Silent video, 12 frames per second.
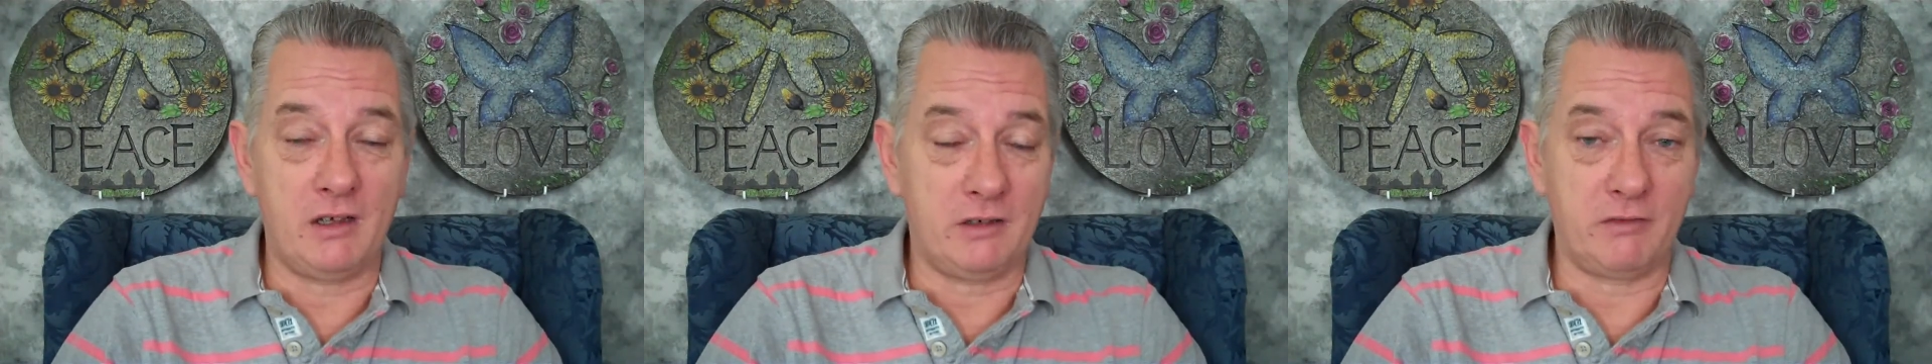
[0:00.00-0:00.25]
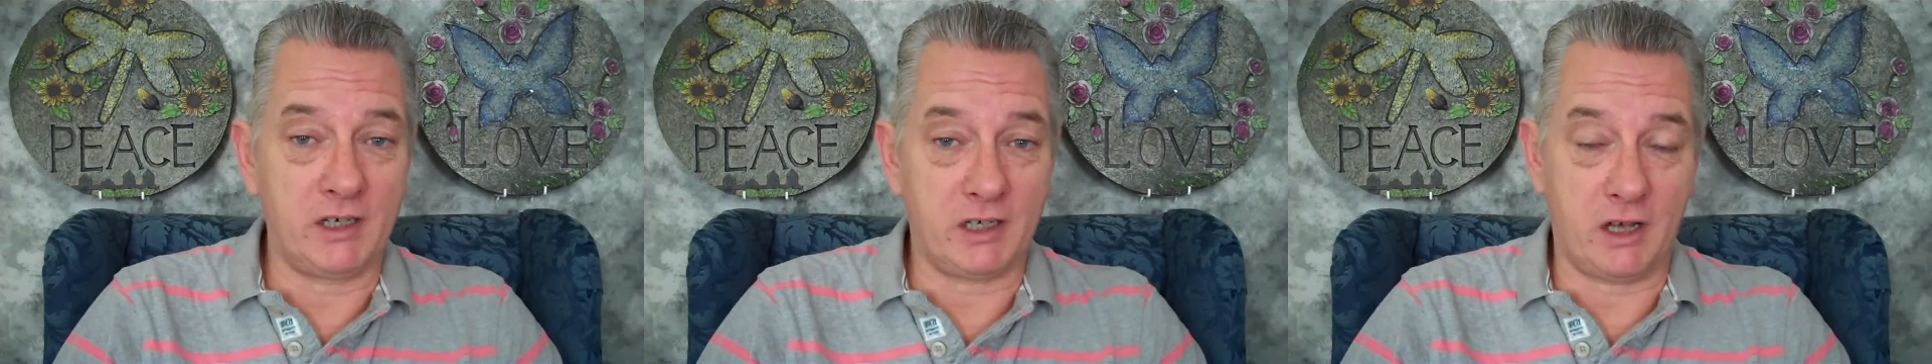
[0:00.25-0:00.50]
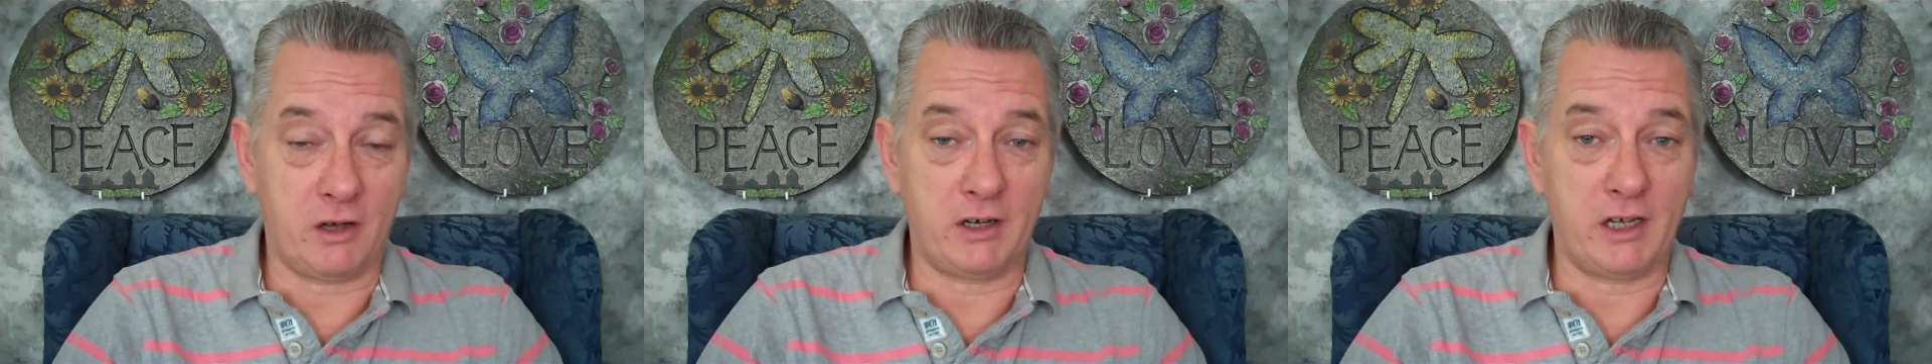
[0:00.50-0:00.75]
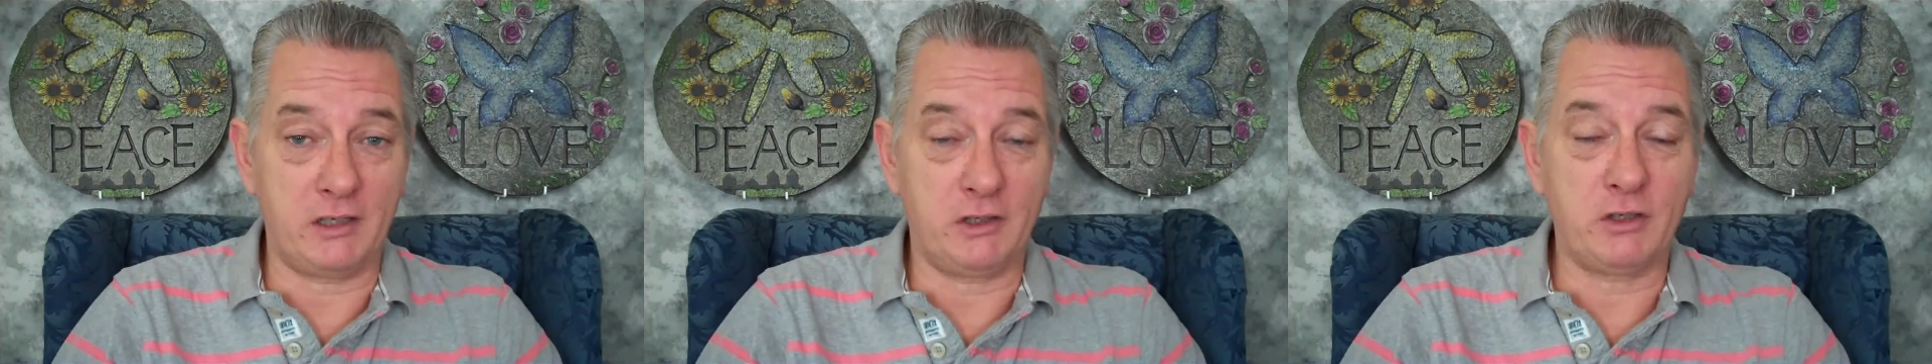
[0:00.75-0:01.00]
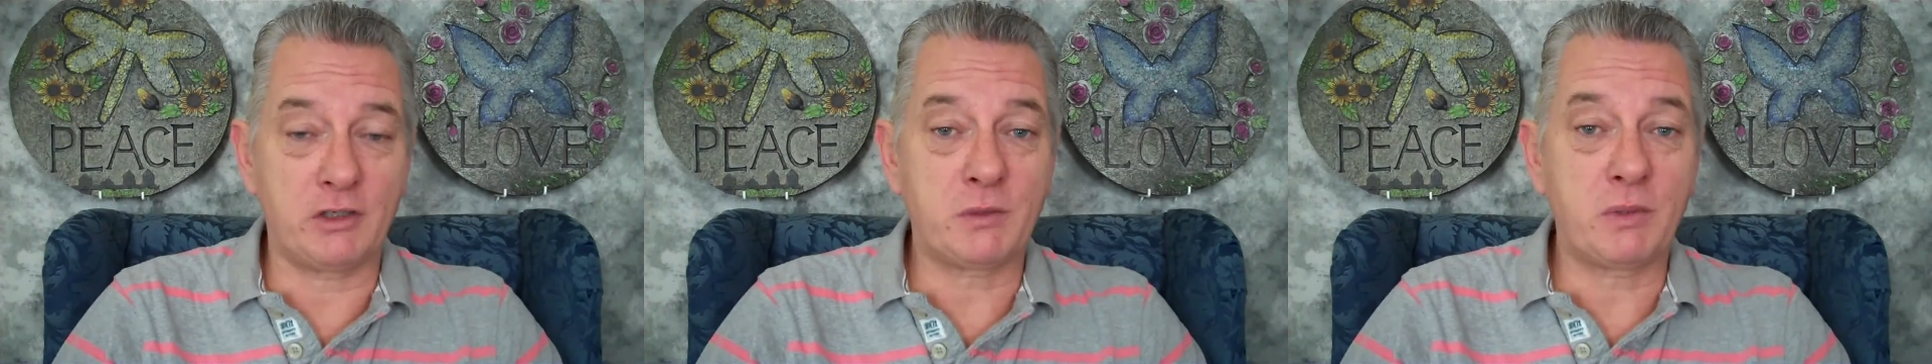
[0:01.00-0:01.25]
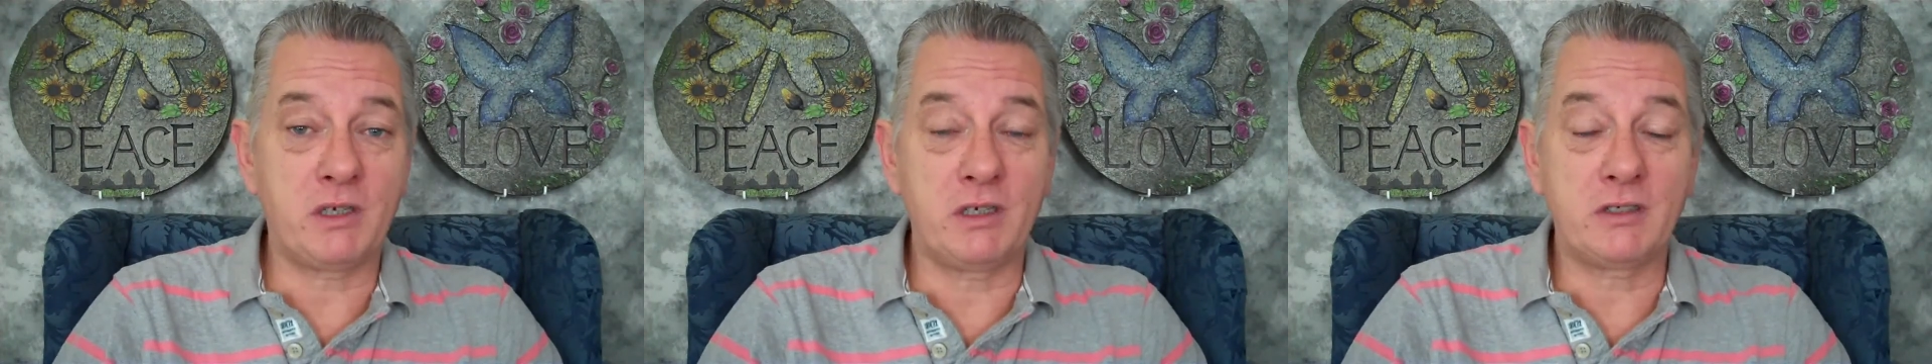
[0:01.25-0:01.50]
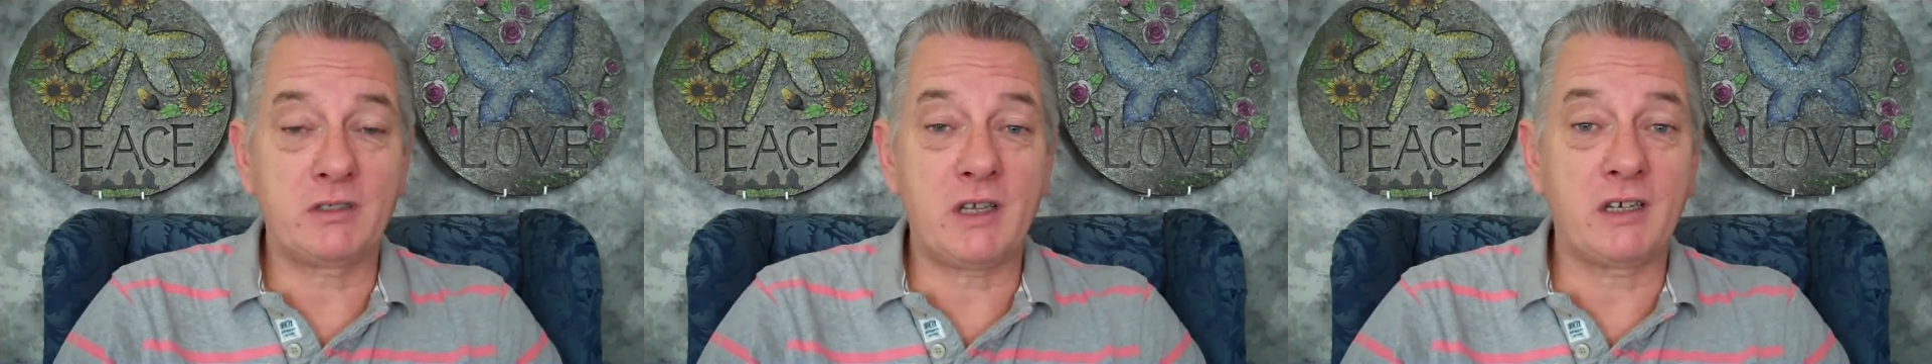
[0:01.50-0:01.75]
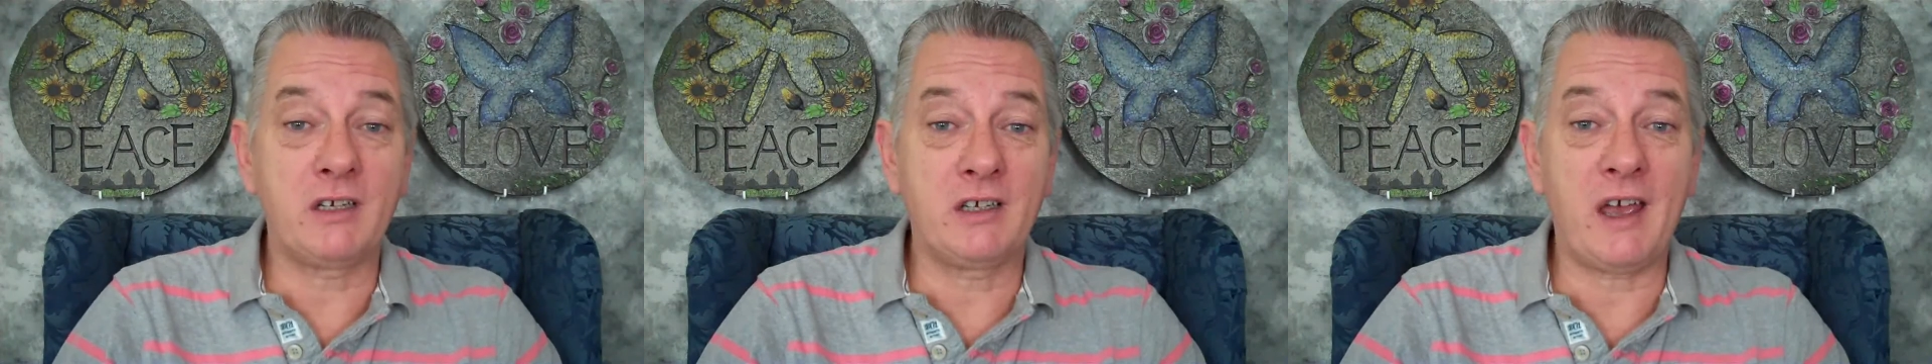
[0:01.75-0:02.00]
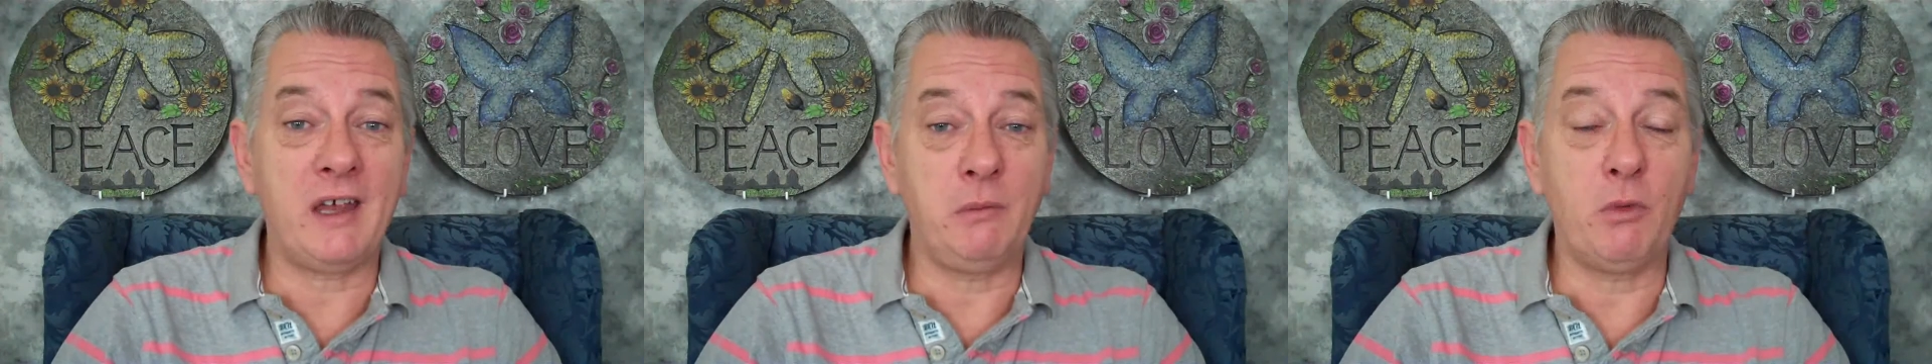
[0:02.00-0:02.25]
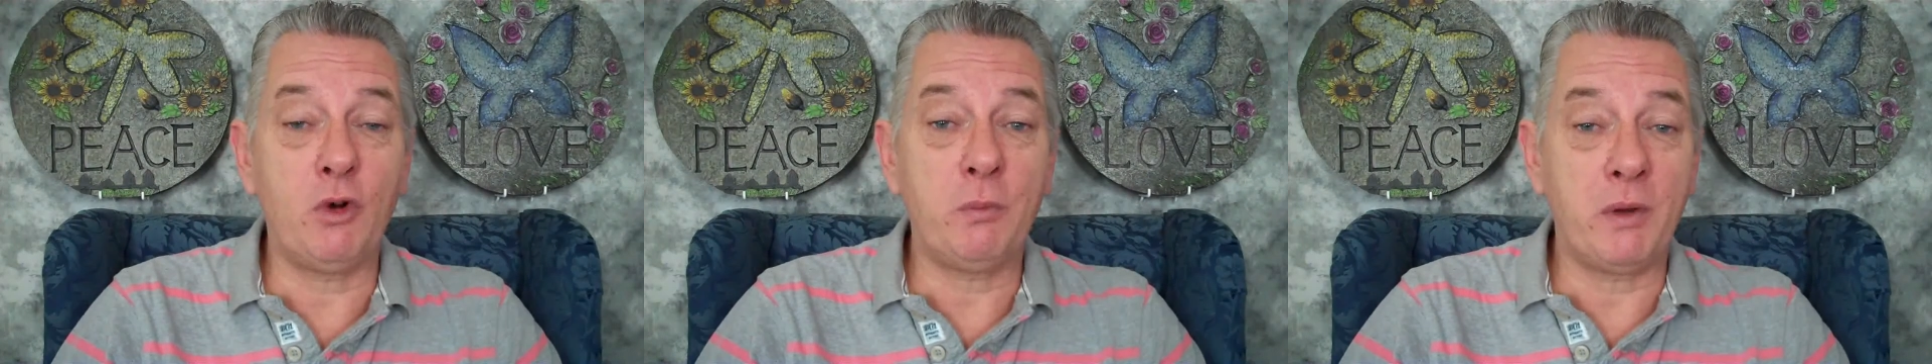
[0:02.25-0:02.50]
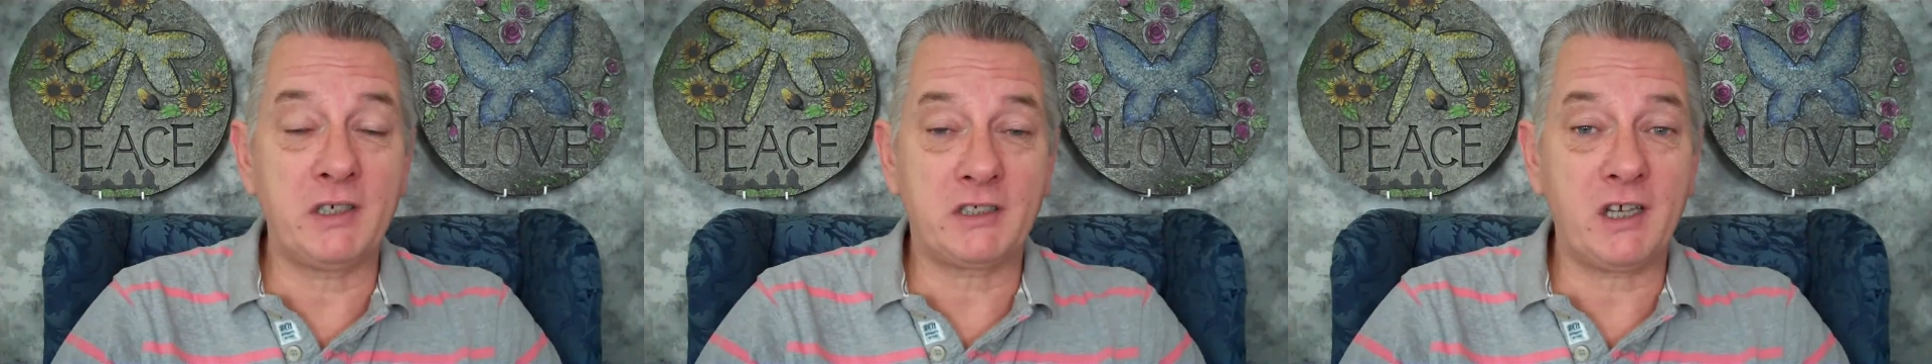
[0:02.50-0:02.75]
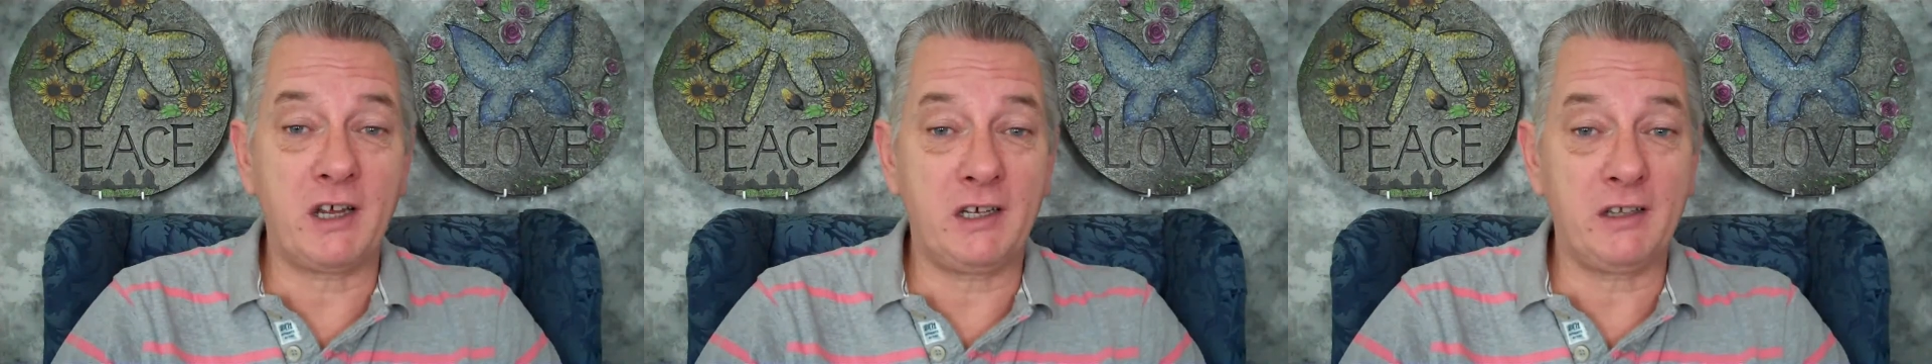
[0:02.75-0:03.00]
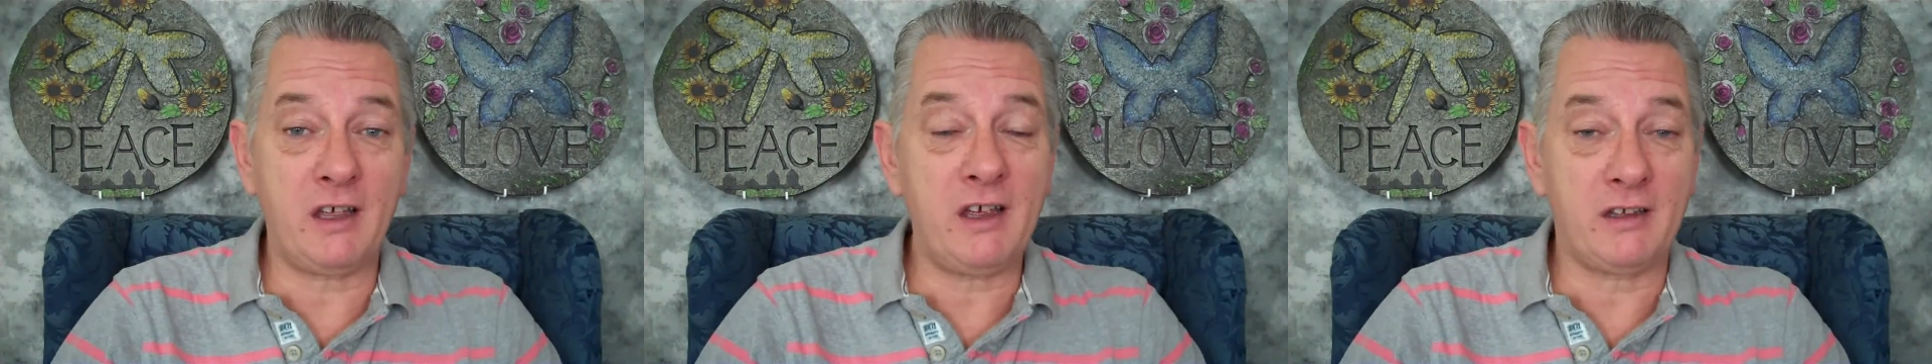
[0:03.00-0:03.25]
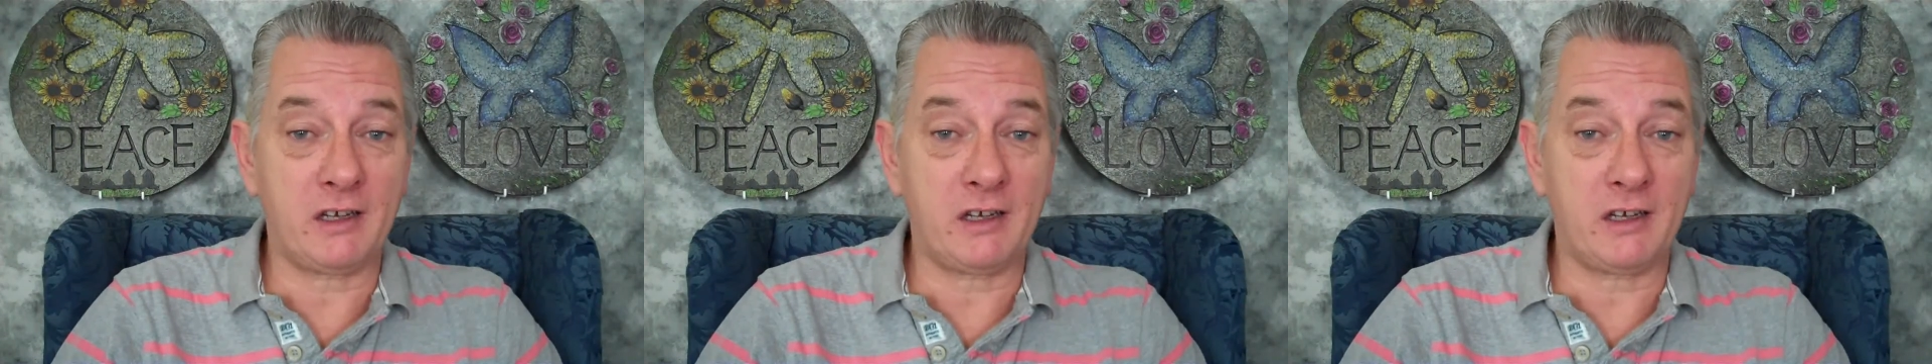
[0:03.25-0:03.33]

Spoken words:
reincarnations, because they can gain more by staying there,